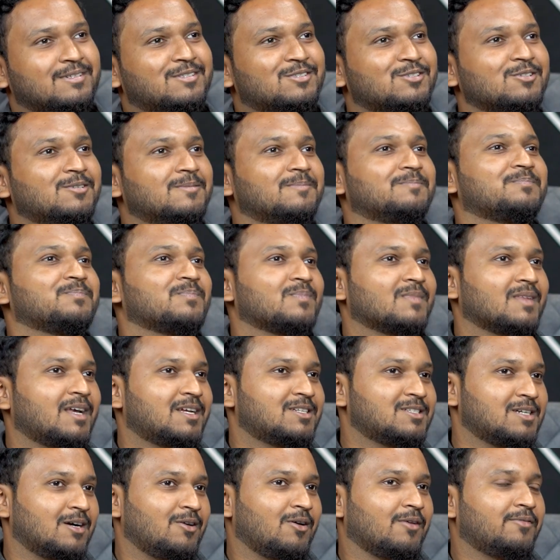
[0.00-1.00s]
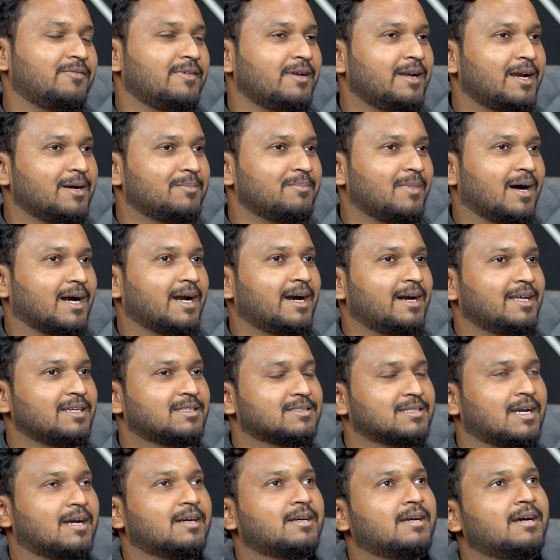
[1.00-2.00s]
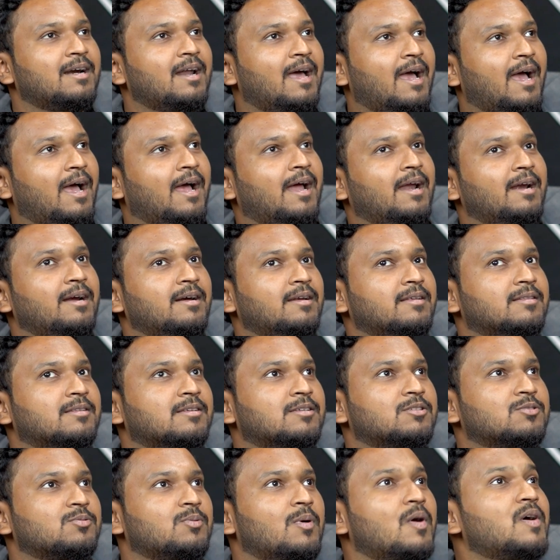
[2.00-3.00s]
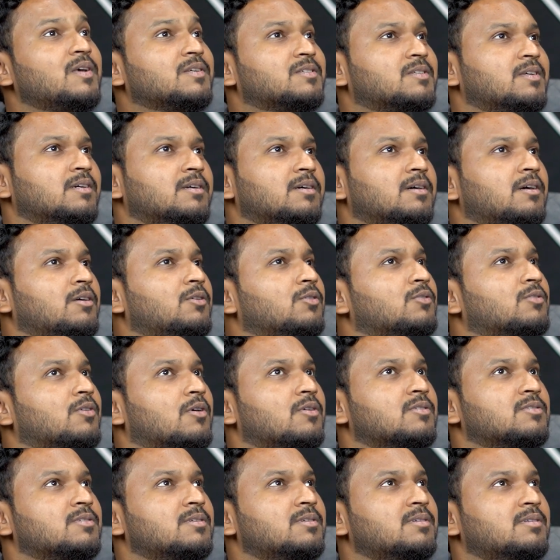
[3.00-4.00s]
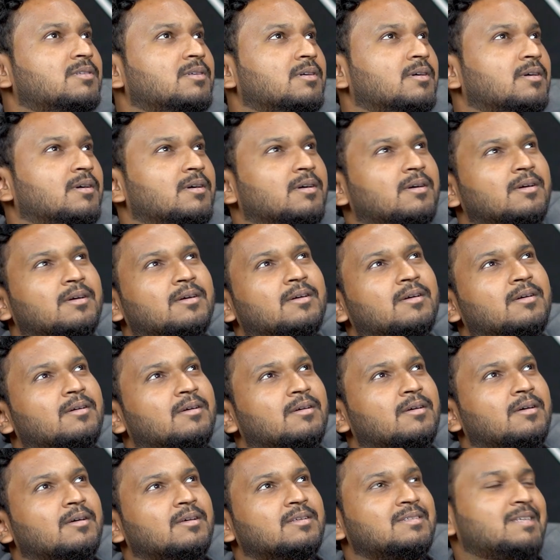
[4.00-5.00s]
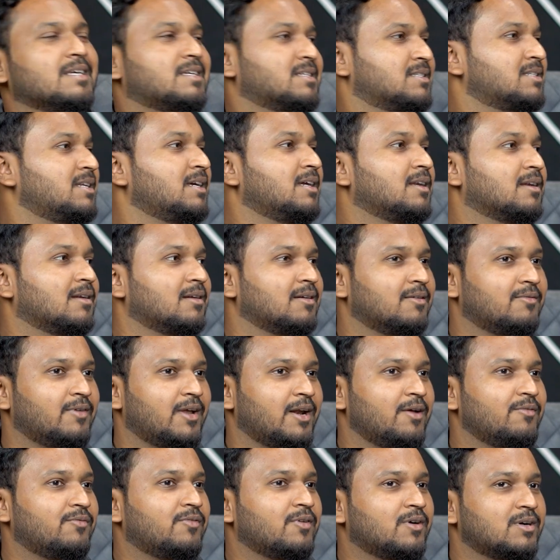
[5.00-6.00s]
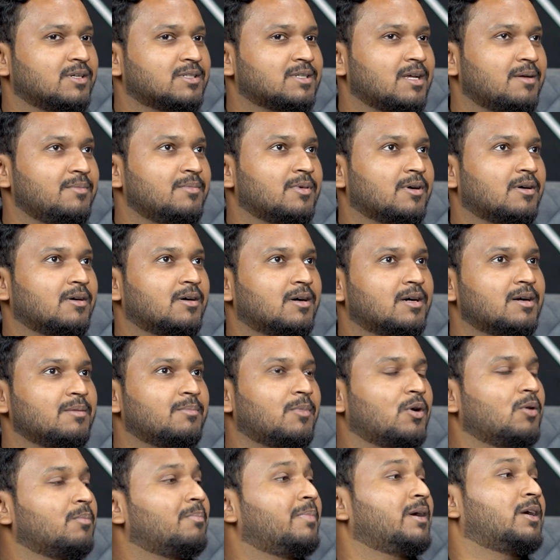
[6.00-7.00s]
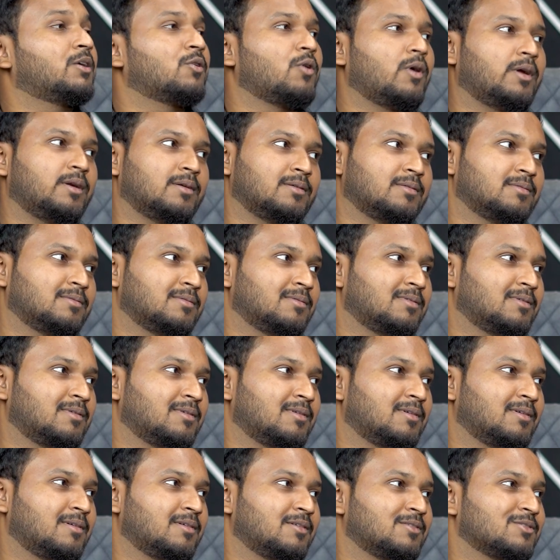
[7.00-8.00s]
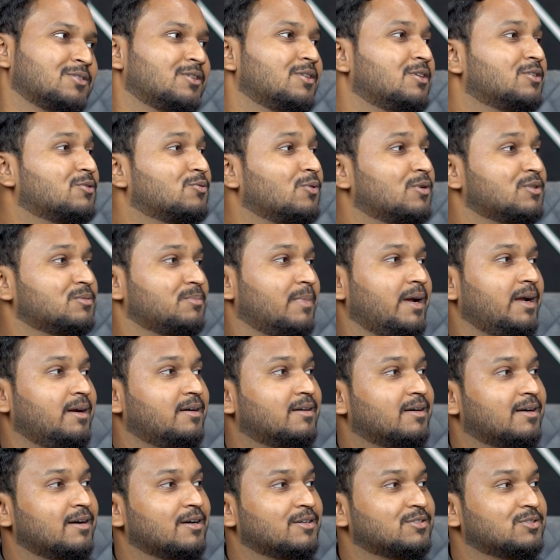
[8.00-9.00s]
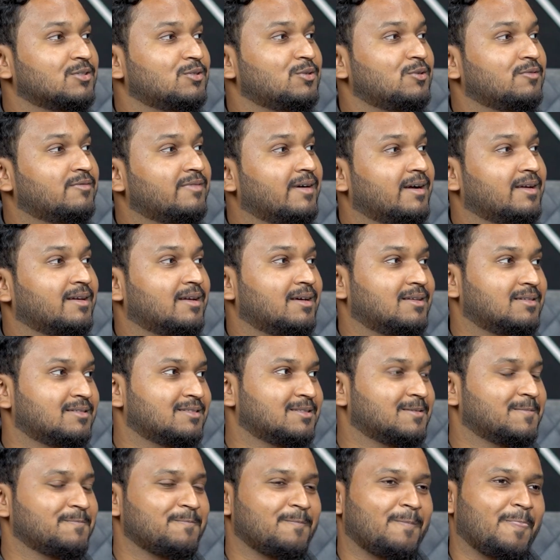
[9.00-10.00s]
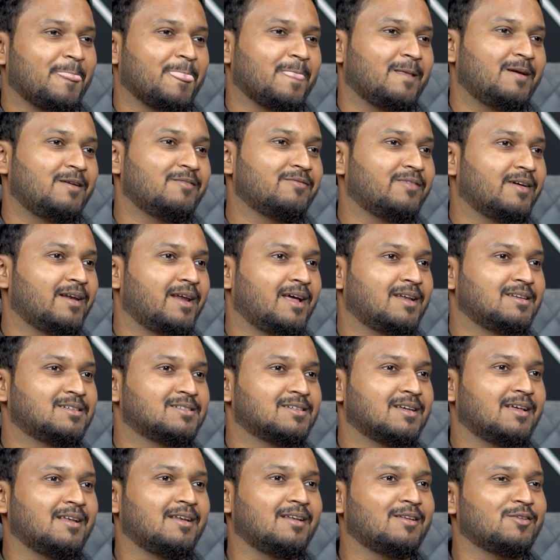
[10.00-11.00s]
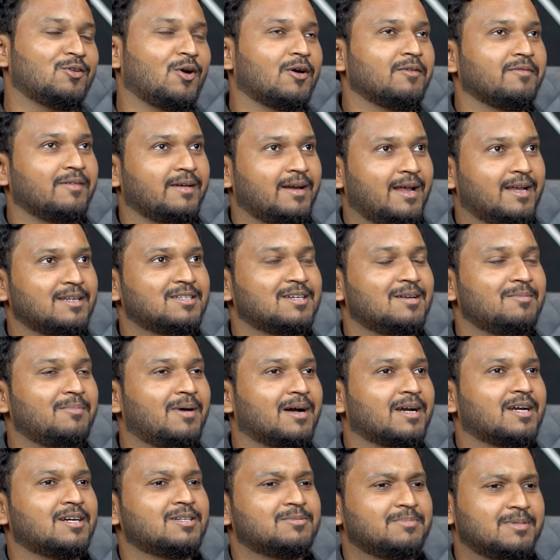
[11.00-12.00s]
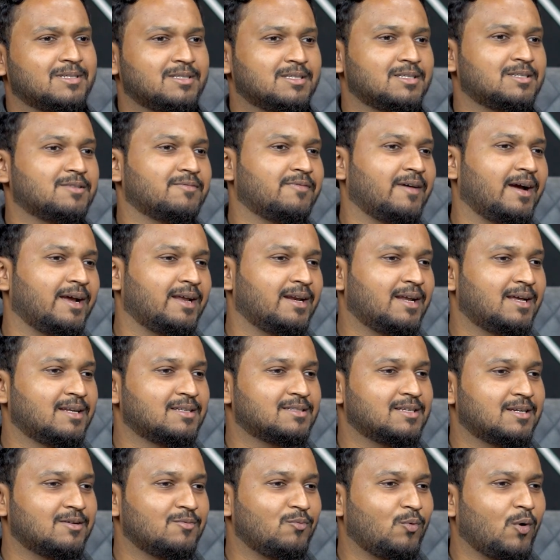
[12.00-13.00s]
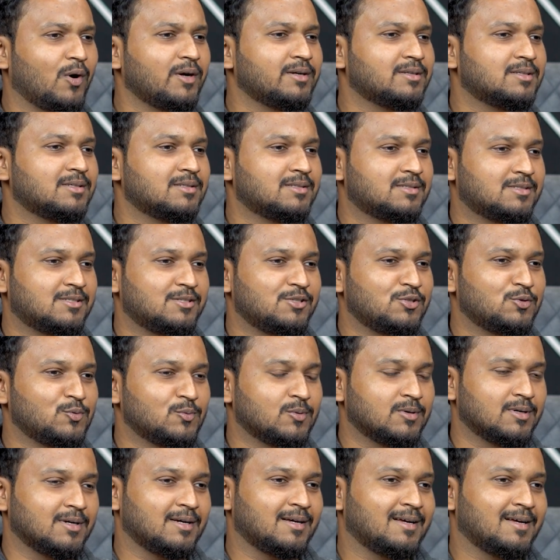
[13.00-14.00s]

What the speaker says: it? So that's how affiliate marketing started. And this was the year 2016 when I first time heard about Bitcoin. So this was my introduction to finance. In not financial market, but just finance and what this new